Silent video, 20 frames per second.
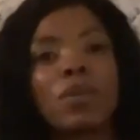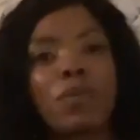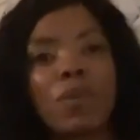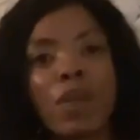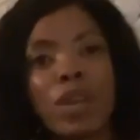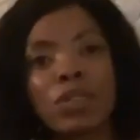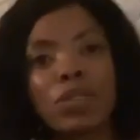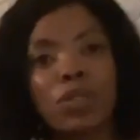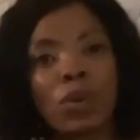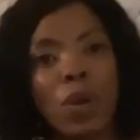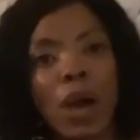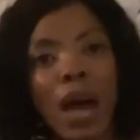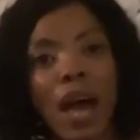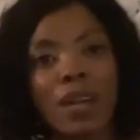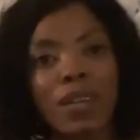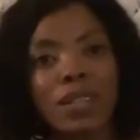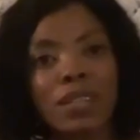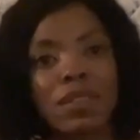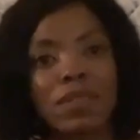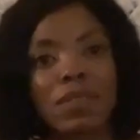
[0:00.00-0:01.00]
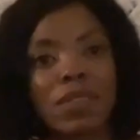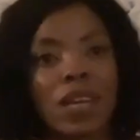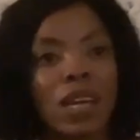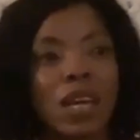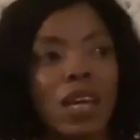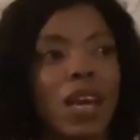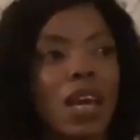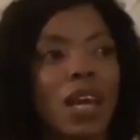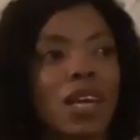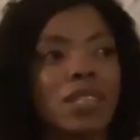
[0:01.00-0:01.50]
you're
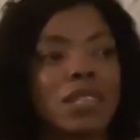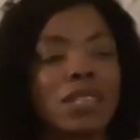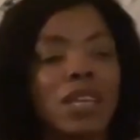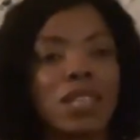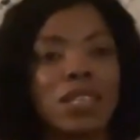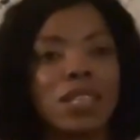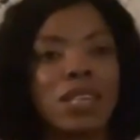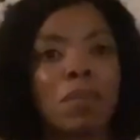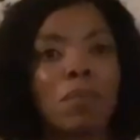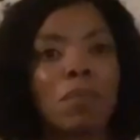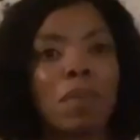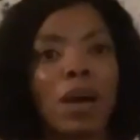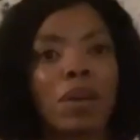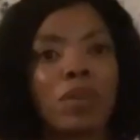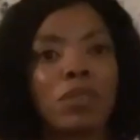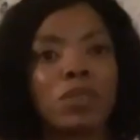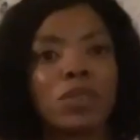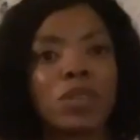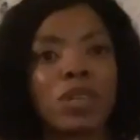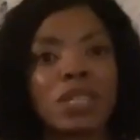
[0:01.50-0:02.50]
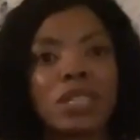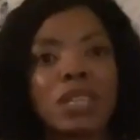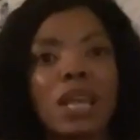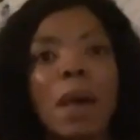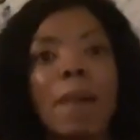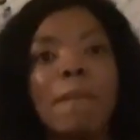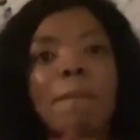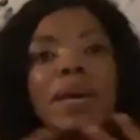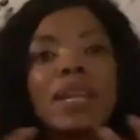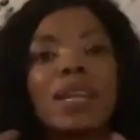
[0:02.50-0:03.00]
retroactively setting boundaries.
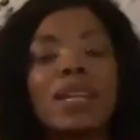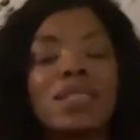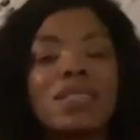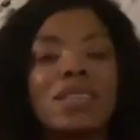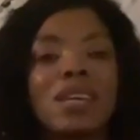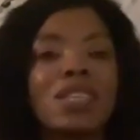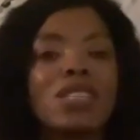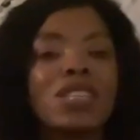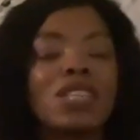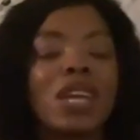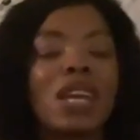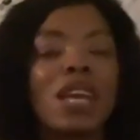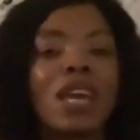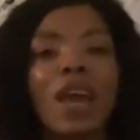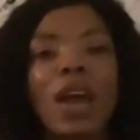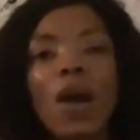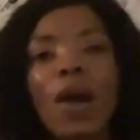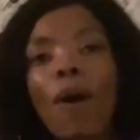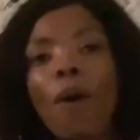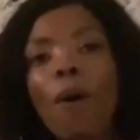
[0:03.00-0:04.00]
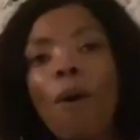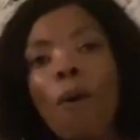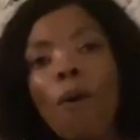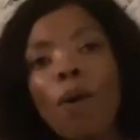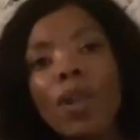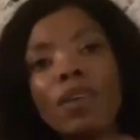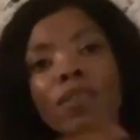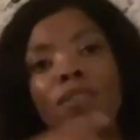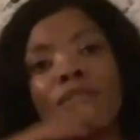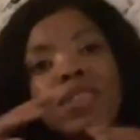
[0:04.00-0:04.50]
But essentially,
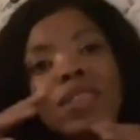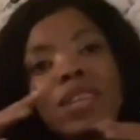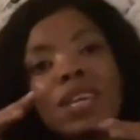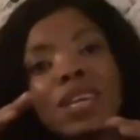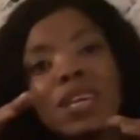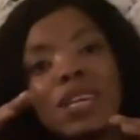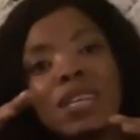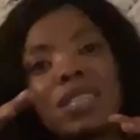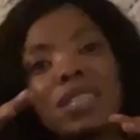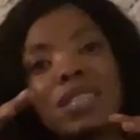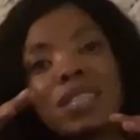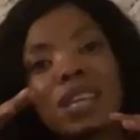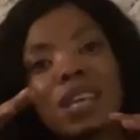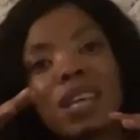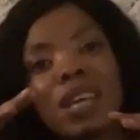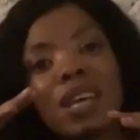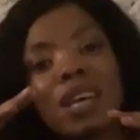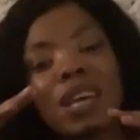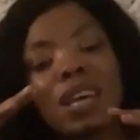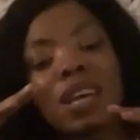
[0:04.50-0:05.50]
all of these